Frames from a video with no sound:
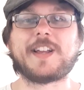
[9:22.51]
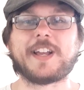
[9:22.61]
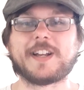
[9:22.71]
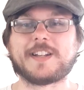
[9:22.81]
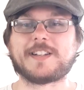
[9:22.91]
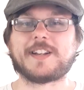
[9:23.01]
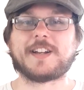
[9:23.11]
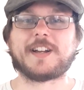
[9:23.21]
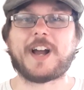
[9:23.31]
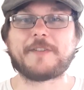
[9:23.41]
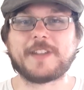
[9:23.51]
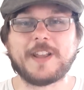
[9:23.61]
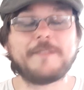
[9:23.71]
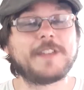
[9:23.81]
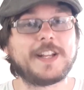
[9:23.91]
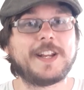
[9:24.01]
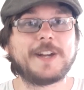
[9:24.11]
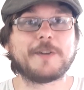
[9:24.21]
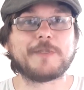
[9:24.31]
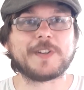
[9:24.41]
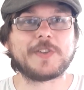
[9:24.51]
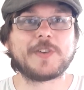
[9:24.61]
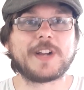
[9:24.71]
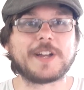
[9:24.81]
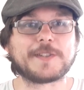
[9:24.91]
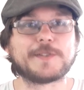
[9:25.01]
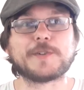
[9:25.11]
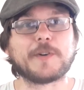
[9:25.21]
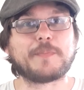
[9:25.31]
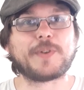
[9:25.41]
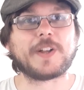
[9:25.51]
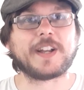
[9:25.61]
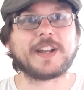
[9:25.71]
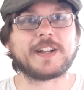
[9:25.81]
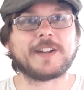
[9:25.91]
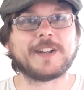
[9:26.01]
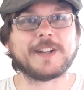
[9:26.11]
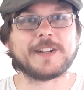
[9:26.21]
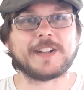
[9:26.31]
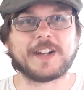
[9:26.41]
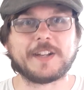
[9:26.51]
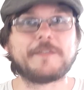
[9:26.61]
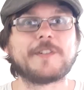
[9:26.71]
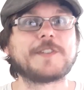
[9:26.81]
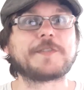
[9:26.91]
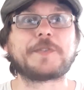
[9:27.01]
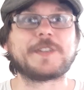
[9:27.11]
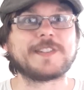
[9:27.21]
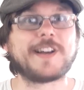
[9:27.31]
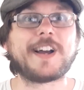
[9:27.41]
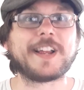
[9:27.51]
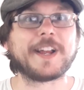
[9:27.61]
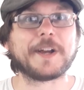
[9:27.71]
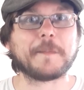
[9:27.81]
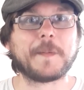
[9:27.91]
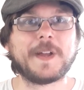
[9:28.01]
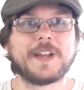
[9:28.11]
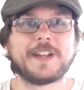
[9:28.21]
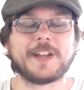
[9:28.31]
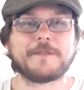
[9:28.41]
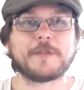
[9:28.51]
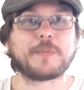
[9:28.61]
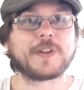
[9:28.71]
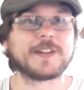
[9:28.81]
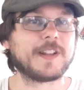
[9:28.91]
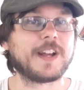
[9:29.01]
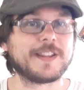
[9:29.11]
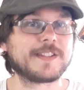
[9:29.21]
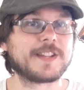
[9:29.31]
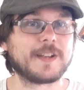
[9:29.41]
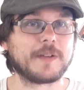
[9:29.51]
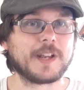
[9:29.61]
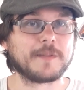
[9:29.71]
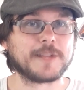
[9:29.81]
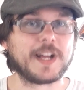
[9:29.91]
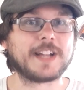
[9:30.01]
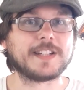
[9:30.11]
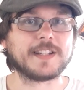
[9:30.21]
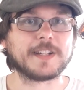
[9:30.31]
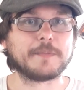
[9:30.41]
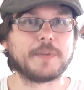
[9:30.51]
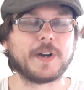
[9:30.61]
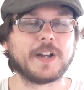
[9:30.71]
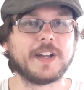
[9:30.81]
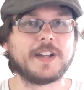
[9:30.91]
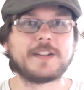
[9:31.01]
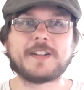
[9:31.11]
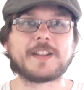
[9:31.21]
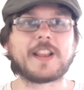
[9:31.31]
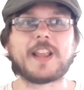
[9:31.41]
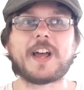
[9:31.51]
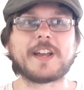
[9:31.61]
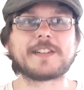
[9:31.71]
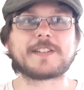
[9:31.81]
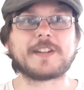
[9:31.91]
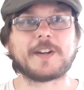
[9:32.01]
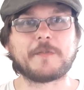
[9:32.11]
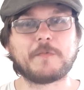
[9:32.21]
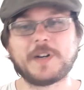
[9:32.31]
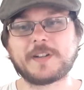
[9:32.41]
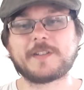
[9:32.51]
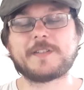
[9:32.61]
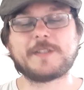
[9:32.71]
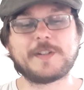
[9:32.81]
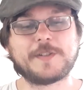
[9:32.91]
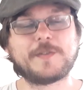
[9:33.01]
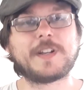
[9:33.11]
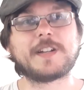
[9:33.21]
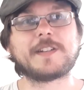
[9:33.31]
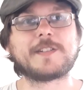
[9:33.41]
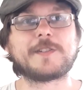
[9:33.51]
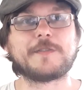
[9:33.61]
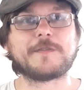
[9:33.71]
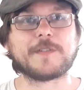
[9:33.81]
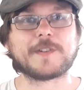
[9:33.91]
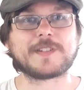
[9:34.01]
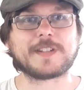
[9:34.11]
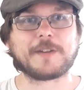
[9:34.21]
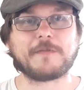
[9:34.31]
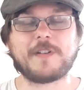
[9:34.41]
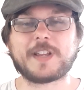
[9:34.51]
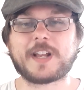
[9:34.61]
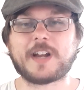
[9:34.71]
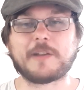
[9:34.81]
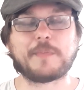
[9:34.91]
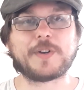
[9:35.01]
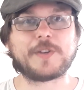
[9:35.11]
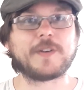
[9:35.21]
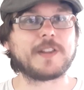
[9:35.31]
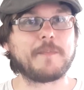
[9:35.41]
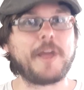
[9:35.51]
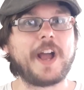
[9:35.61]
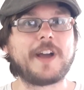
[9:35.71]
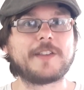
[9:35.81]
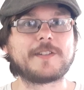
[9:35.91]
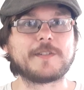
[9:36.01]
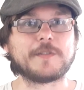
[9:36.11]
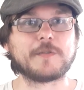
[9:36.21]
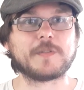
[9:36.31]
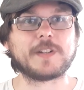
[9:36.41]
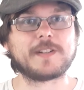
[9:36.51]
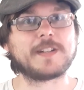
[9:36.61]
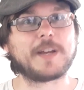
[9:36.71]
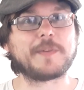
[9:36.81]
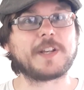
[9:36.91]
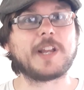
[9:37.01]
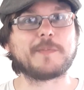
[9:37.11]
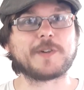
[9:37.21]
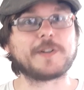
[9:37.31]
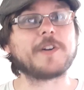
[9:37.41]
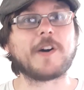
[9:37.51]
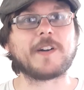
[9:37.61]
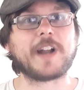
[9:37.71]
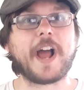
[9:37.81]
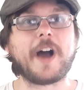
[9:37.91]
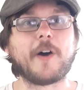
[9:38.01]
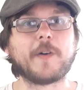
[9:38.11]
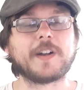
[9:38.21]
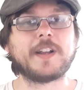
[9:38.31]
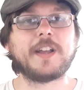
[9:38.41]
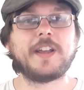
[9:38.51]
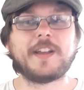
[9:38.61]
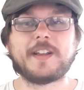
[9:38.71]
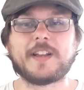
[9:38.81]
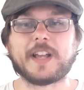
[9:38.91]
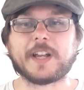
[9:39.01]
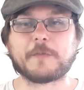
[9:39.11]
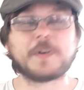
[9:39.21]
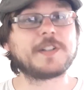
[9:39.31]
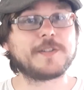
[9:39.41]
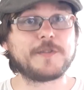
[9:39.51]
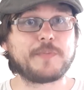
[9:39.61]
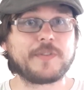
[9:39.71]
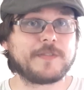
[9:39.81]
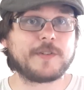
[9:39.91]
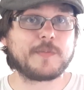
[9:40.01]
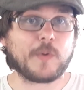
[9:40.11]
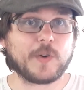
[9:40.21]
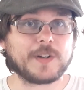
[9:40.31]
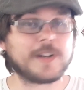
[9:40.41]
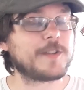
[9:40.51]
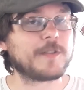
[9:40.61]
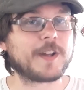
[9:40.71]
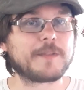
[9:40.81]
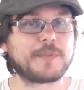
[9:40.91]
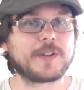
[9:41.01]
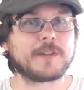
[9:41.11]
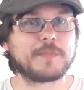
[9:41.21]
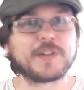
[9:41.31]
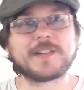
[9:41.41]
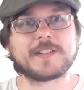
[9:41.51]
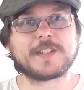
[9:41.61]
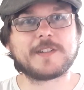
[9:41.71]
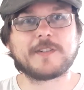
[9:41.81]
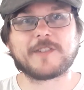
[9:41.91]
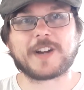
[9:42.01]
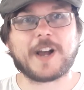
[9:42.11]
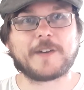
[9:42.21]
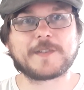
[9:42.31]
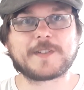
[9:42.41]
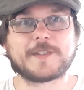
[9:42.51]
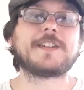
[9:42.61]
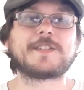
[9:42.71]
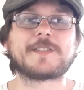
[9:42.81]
And I would love to hear what you guys grew up playing, and if you're as old as I am, if you played a lot of the same games I did. But nonetheless, what did you get into first that really kind of put you on the path to the type of gamer you are now? And what did you prefer more? Did you like playing PC over console?